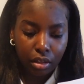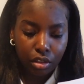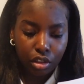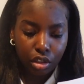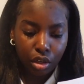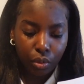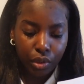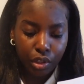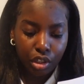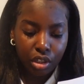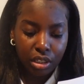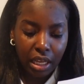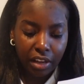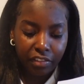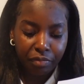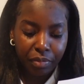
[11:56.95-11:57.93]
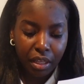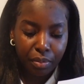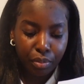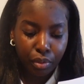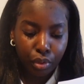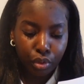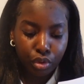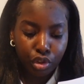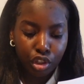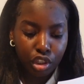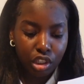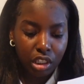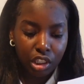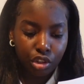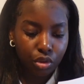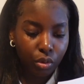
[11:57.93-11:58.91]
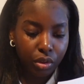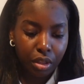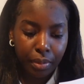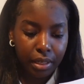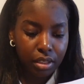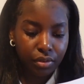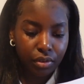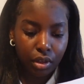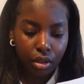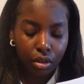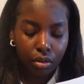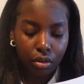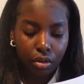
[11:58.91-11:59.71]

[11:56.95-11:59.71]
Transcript: Do you know when you just have people who just literally want the best for you?